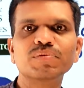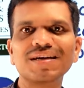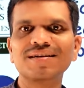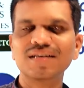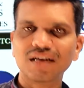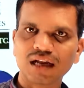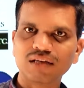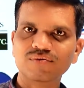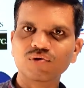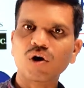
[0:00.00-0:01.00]
the real
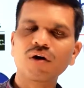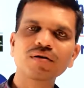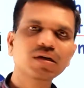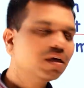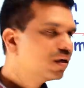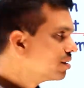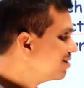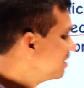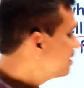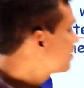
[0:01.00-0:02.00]
life, or
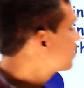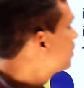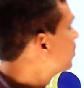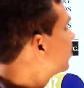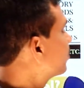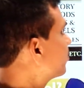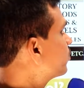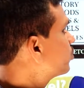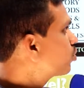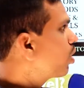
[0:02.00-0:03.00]
this
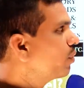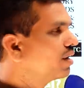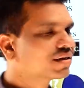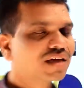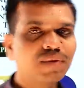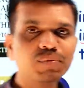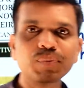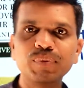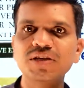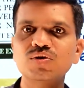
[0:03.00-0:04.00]
novel can be
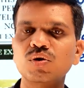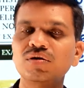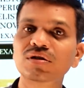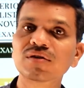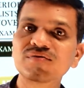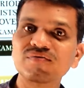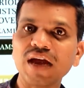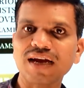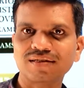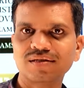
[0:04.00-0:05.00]
based on the
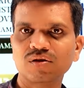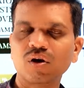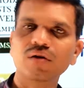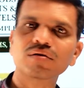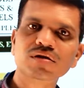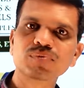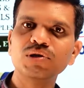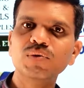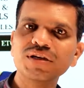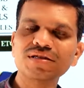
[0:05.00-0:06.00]
facts or some
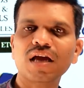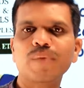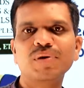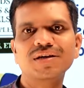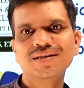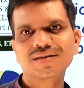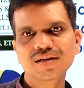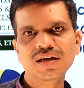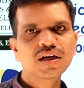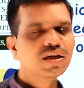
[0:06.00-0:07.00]
events happened in
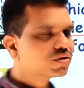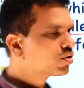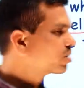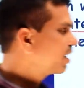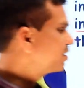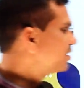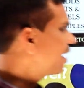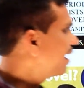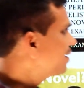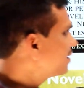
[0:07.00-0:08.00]
the society,
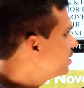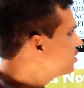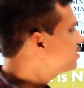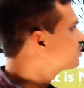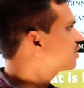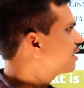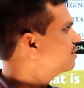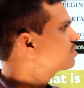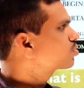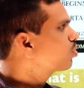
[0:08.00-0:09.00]
and it is
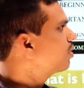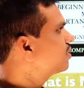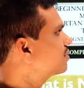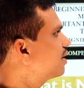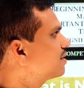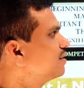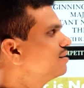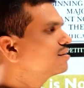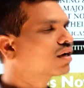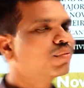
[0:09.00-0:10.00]
hence called that it
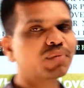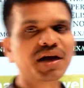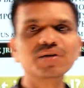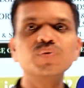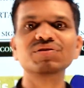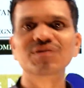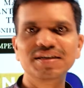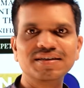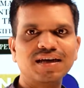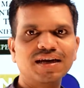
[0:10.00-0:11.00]
is combined with
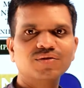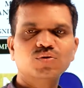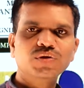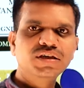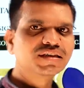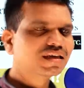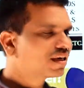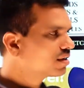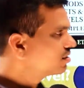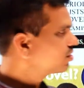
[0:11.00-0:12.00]
intellect. So
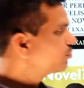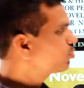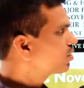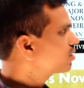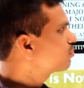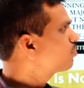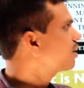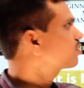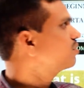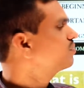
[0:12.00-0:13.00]
intellect is important
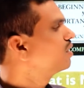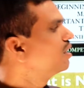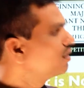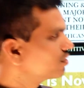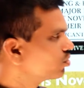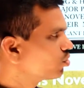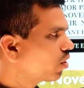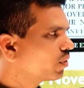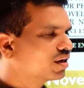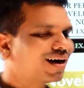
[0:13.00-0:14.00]
part of the
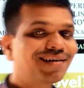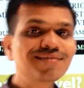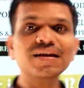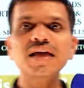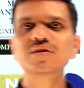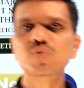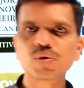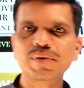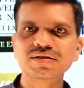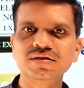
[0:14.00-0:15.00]
novel. Unlike
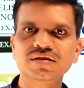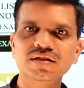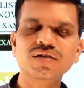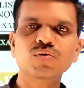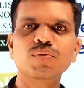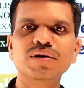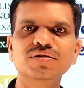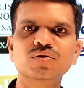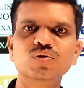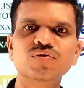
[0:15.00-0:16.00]
romances, in
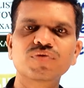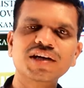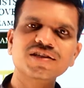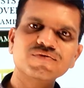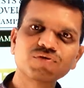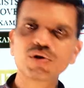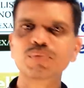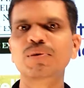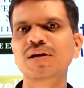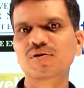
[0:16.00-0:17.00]
romances you find
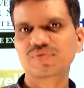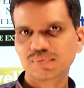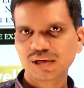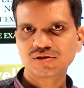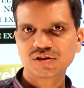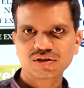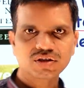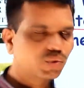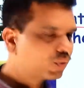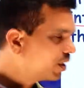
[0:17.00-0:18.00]
full play of
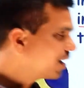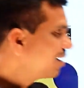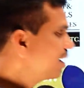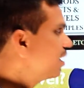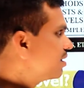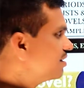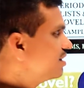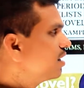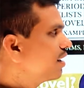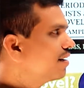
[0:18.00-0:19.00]
imagination, where
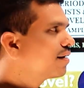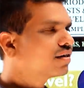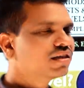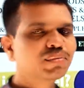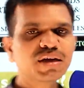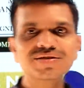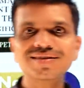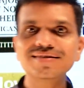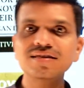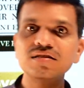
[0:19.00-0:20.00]
the here
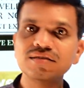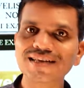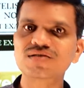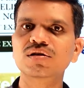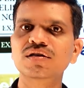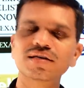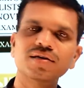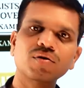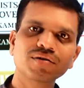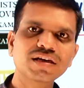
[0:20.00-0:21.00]
imagination is
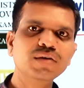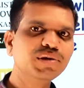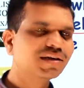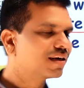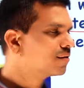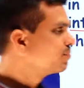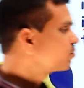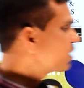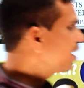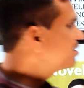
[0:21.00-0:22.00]
restricted or limited,
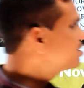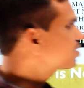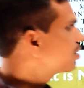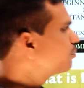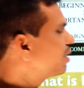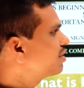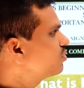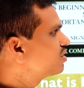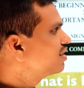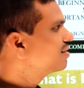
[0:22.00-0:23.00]
and it is combined
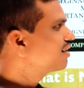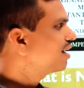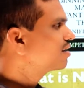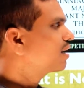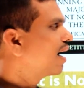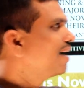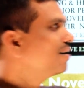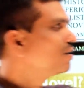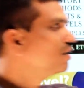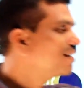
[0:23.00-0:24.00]
with intellect,
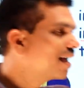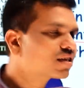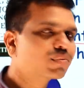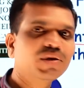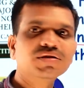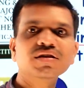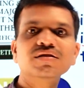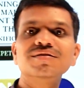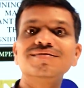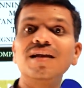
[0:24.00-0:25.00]
and it
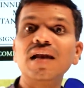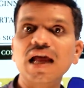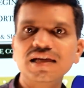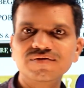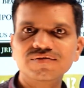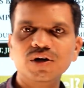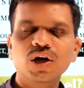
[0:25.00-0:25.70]
expresses the life,